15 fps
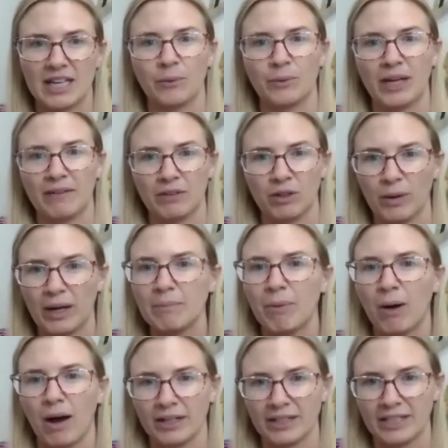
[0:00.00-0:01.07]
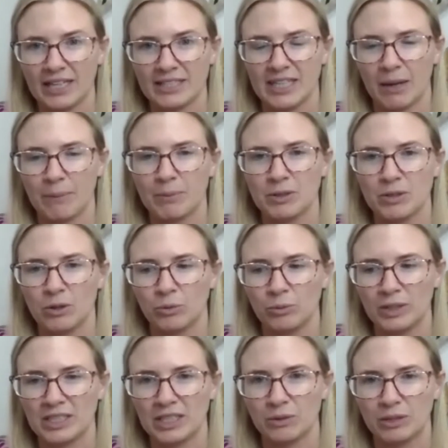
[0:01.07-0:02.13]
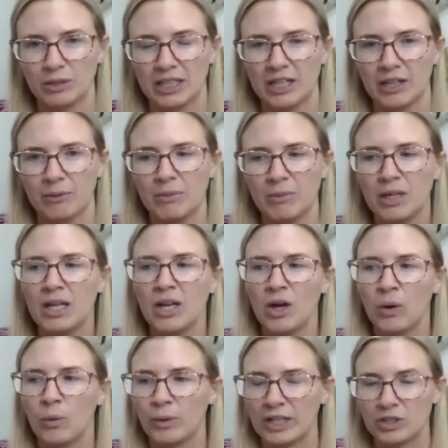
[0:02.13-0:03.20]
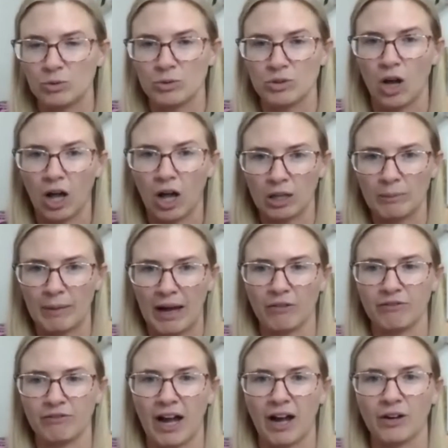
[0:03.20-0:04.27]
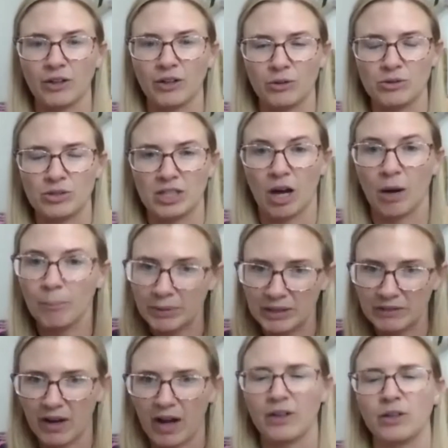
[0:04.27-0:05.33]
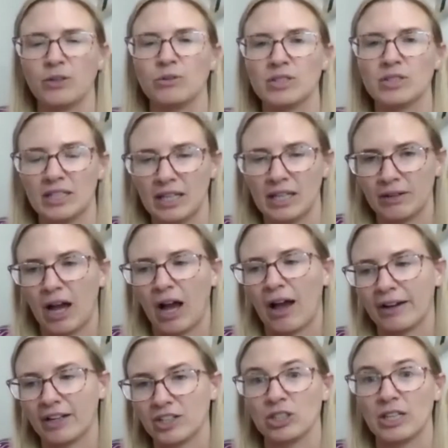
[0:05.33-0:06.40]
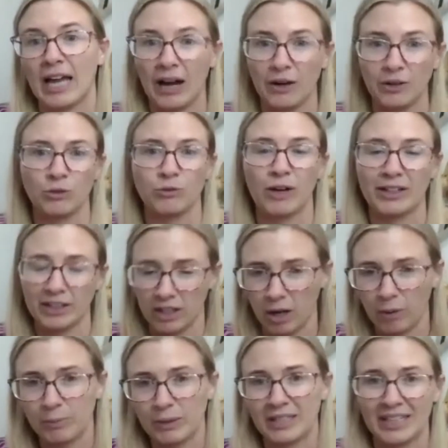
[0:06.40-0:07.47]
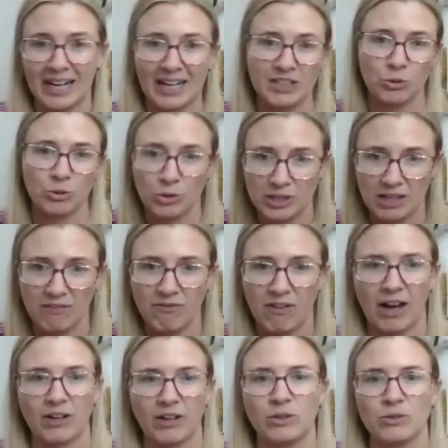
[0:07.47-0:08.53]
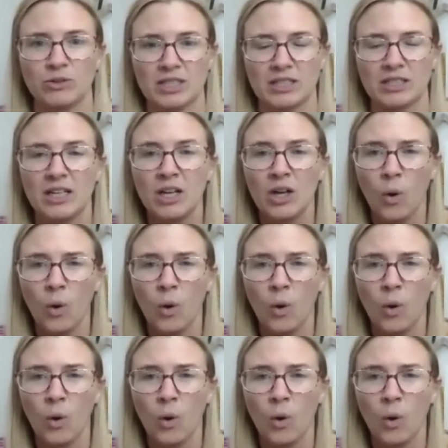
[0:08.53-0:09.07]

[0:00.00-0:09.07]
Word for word: Uh, we have a great podcast episode we did with him which was all about values, company values, and then actually how do you find a company that has your same values and